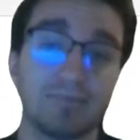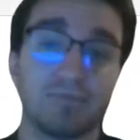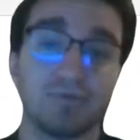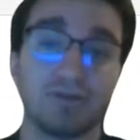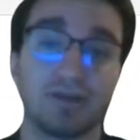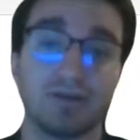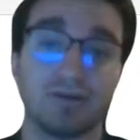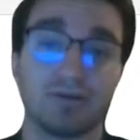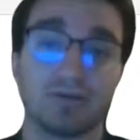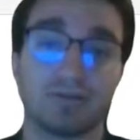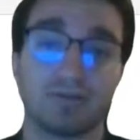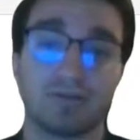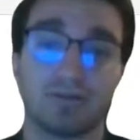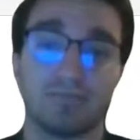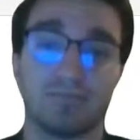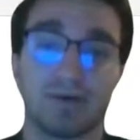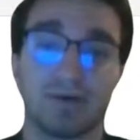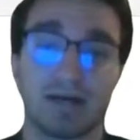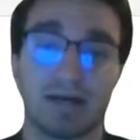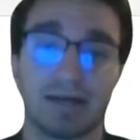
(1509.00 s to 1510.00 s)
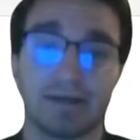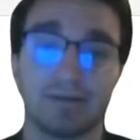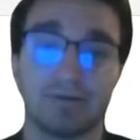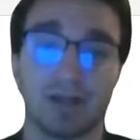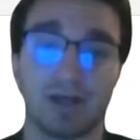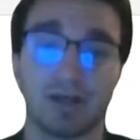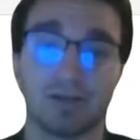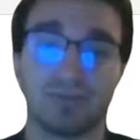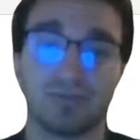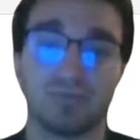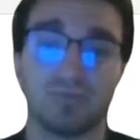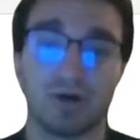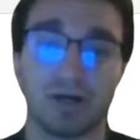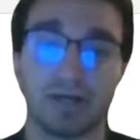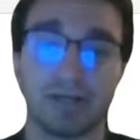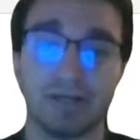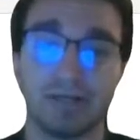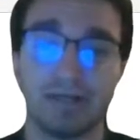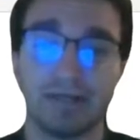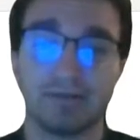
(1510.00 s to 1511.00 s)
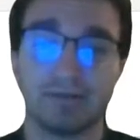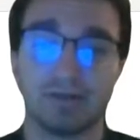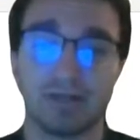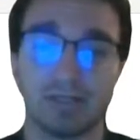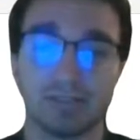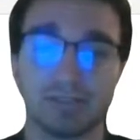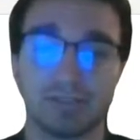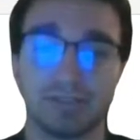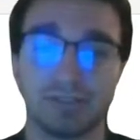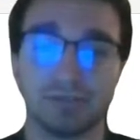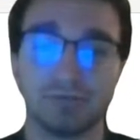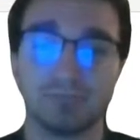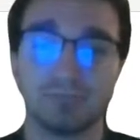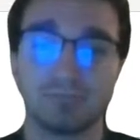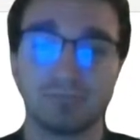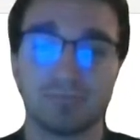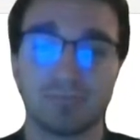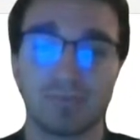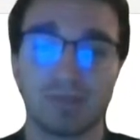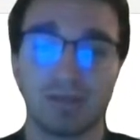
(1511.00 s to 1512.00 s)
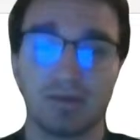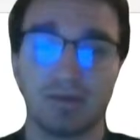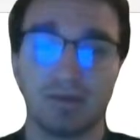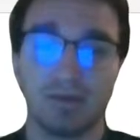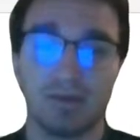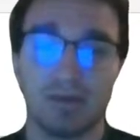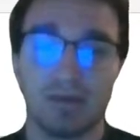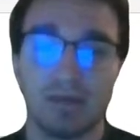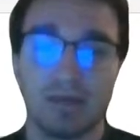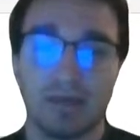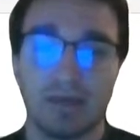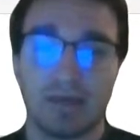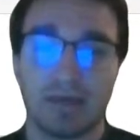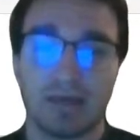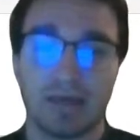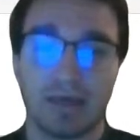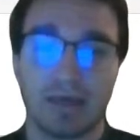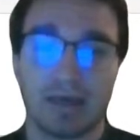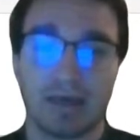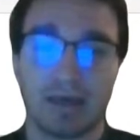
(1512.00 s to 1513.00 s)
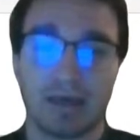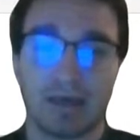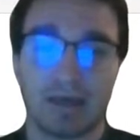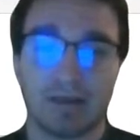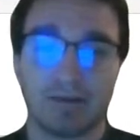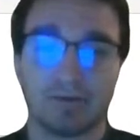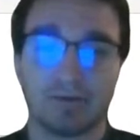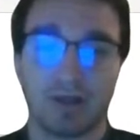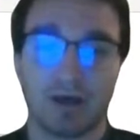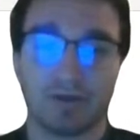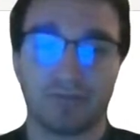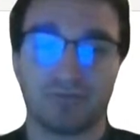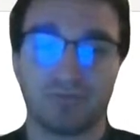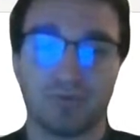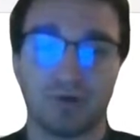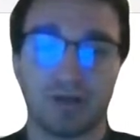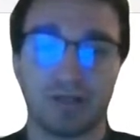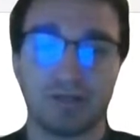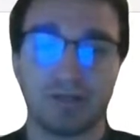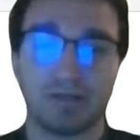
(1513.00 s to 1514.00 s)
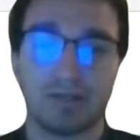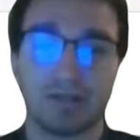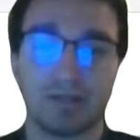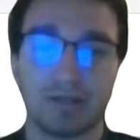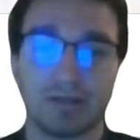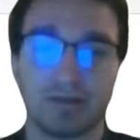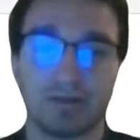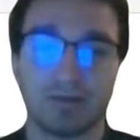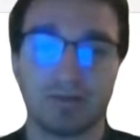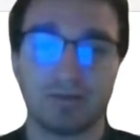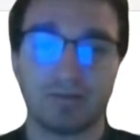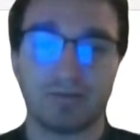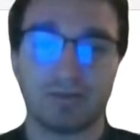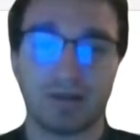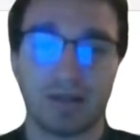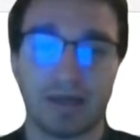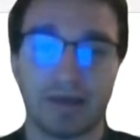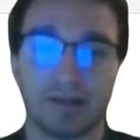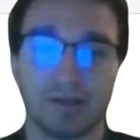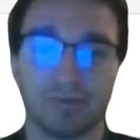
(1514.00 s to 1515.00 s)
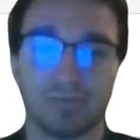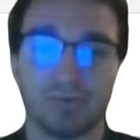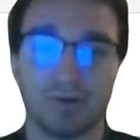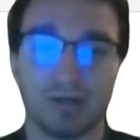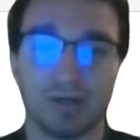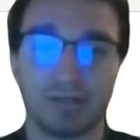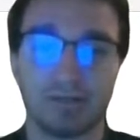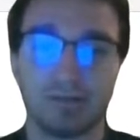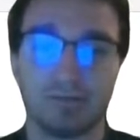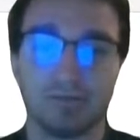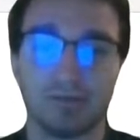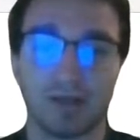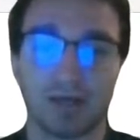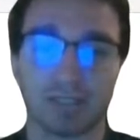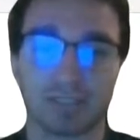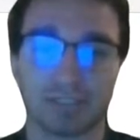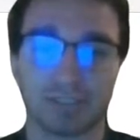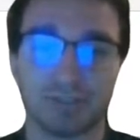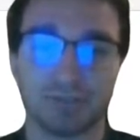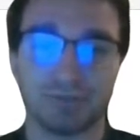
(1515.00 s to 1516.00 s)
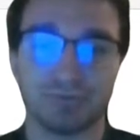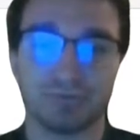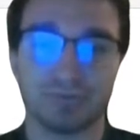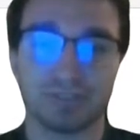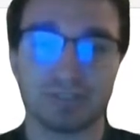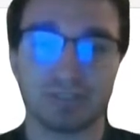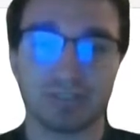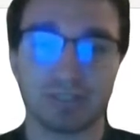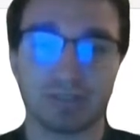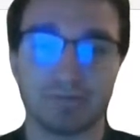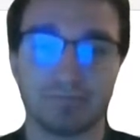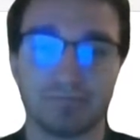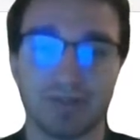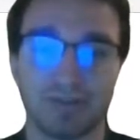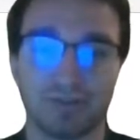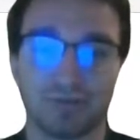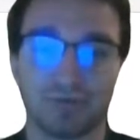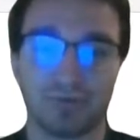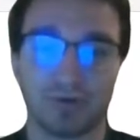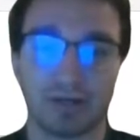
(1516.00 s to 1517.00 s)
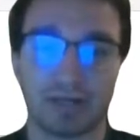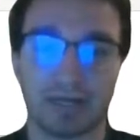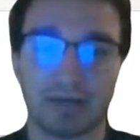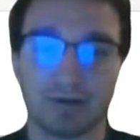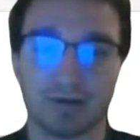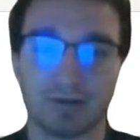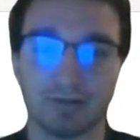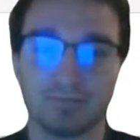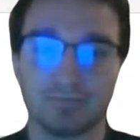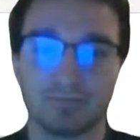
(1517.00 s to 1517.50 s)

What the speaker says: here, it's combine loss 1 and loss 2. And loss 1 is an L1, loss 2 is a mean squared error.